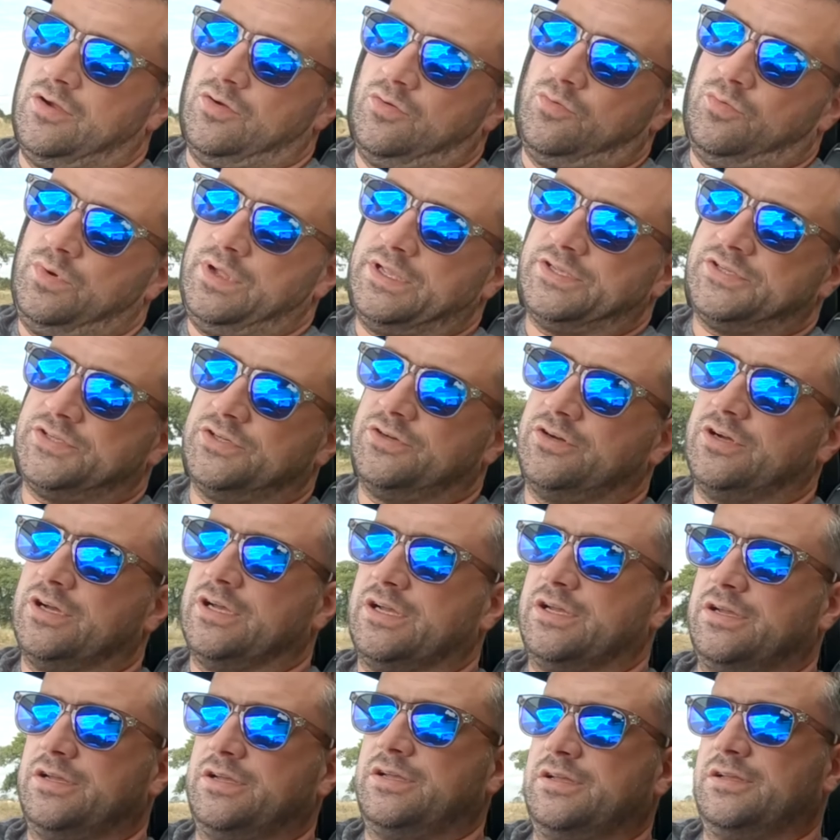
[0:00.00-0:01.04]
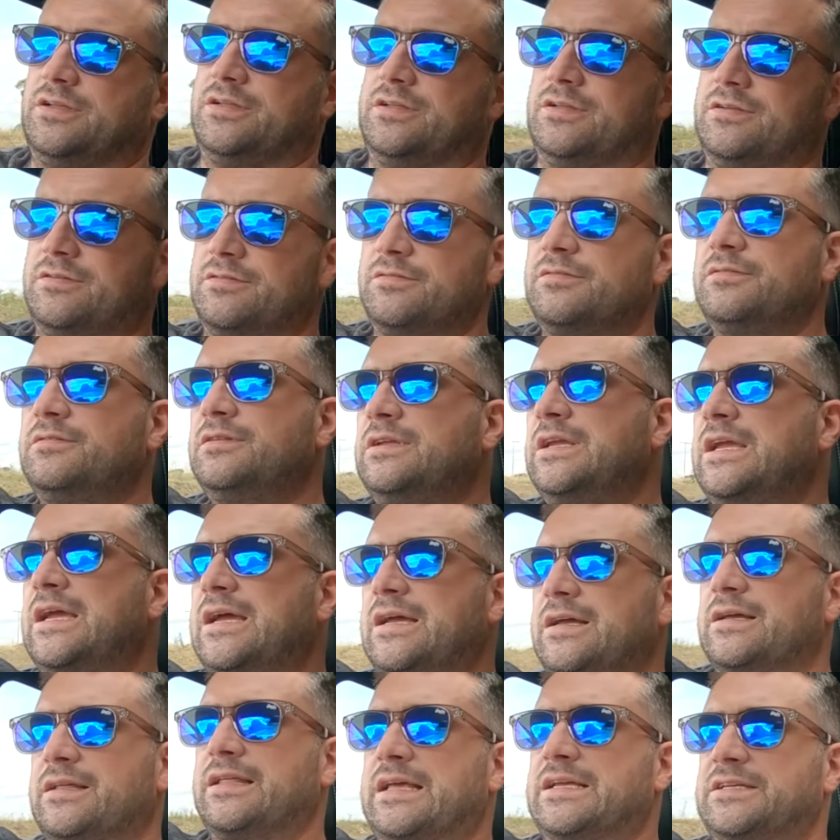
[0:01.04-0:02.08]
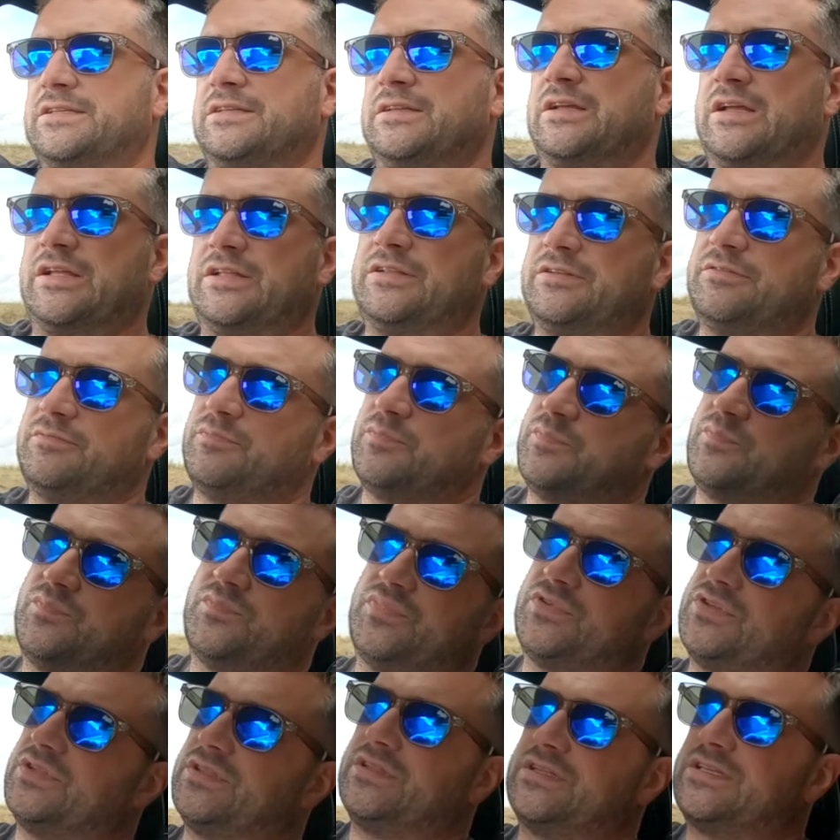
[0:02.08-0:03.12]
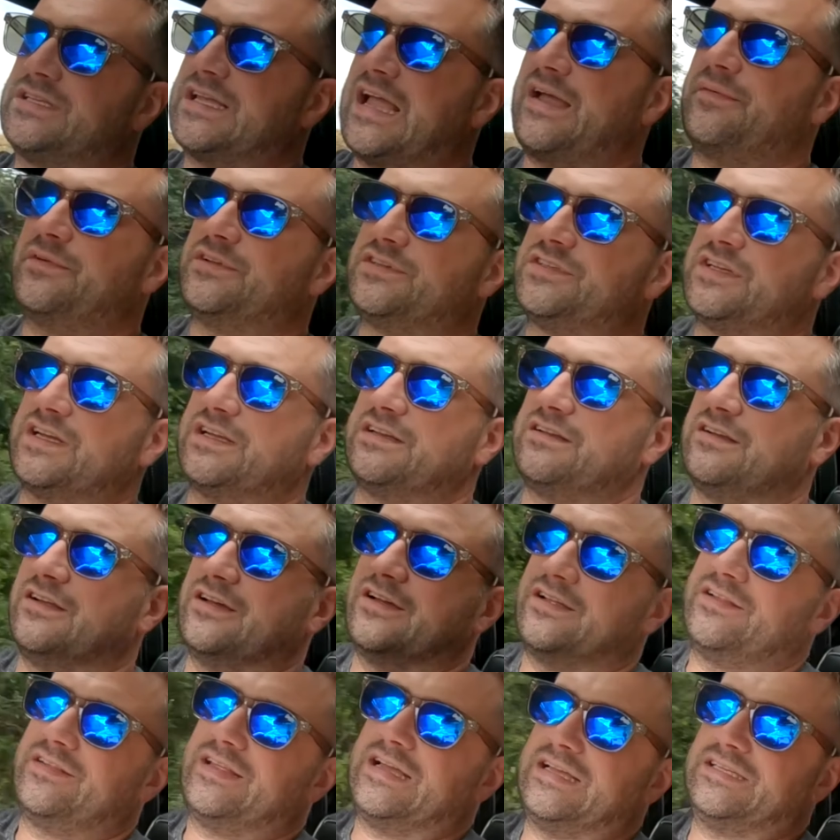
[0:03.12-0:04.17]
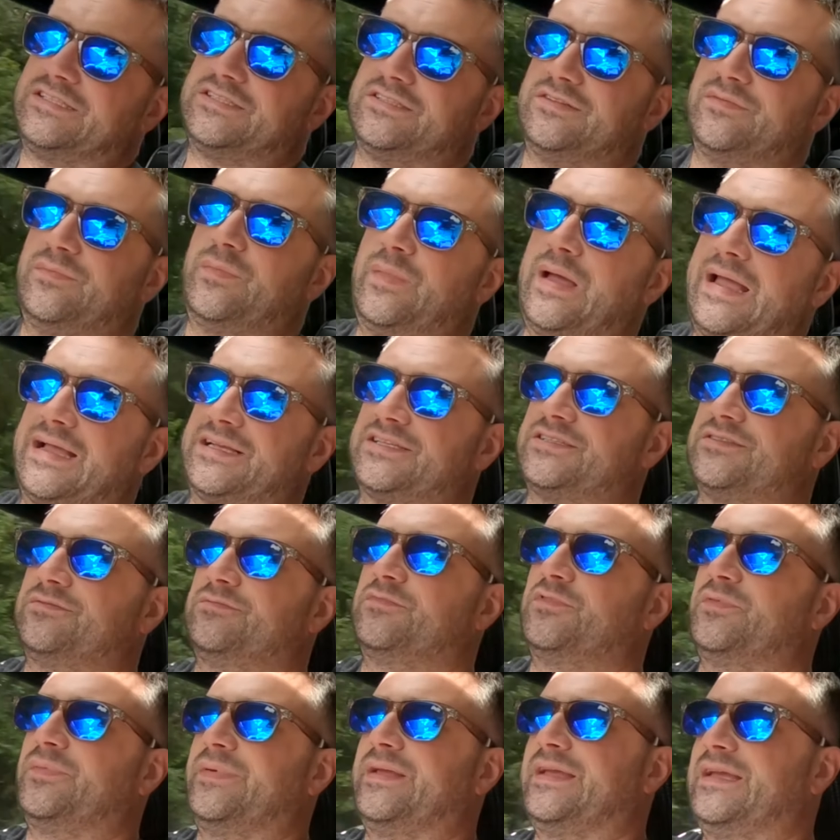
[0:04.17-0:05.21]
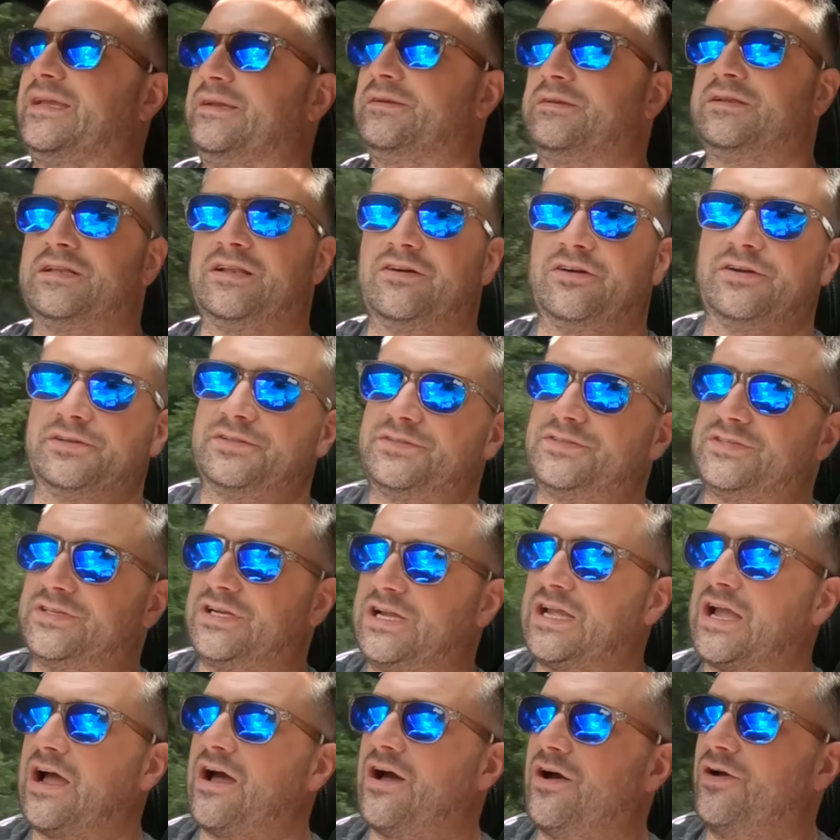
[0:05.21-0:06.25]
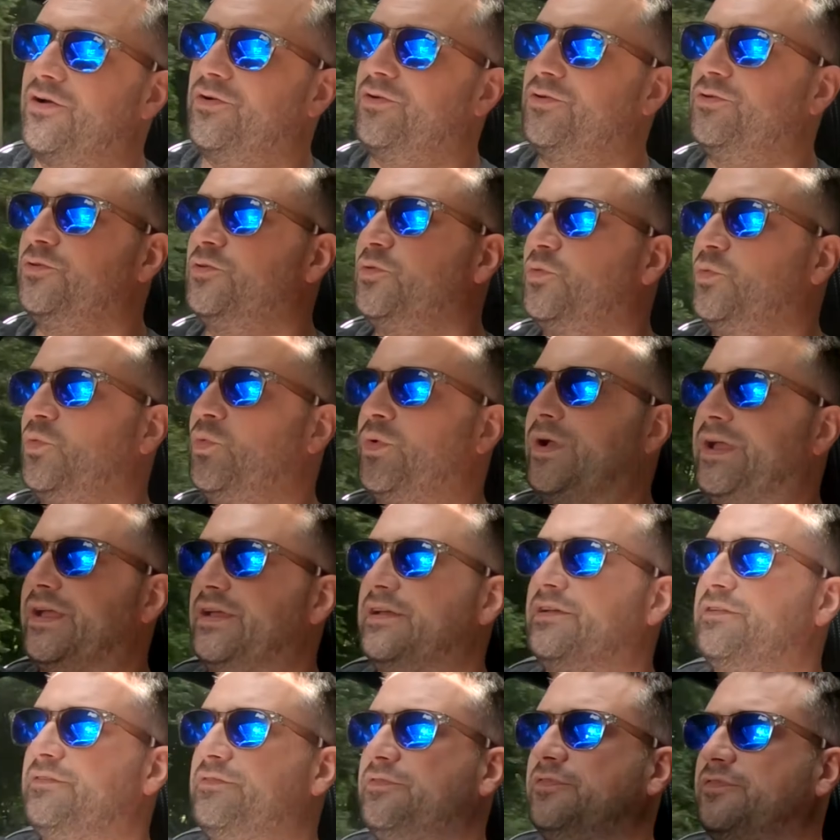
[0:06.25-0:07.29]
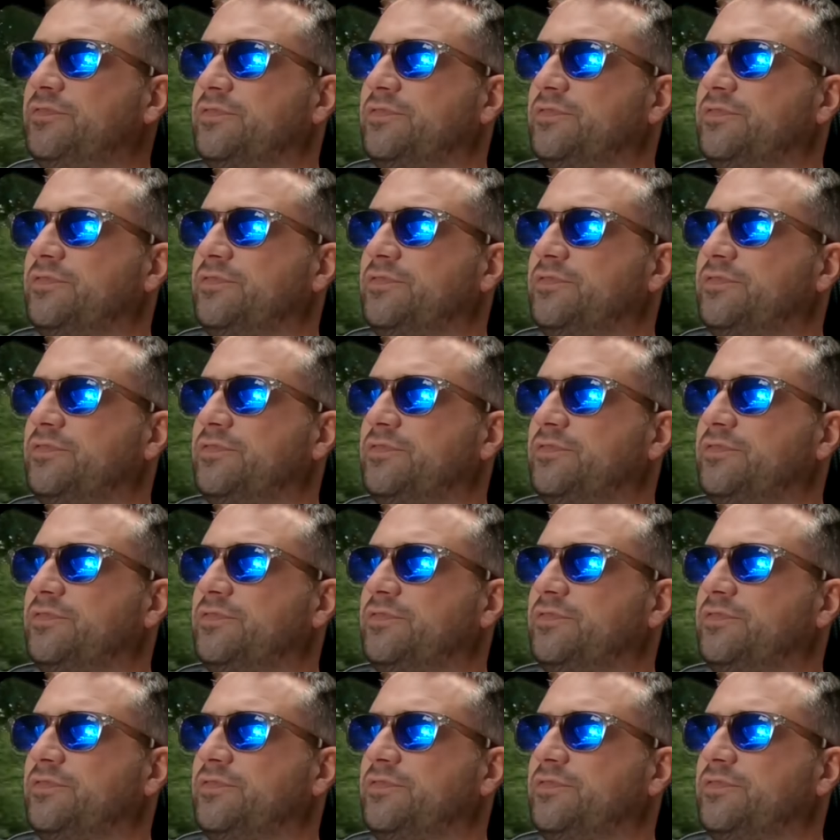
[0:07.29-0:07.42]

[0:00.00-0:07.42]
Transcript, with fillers: we're sort of yeah, then Sam has said, look, that's the maximum he'd like to go with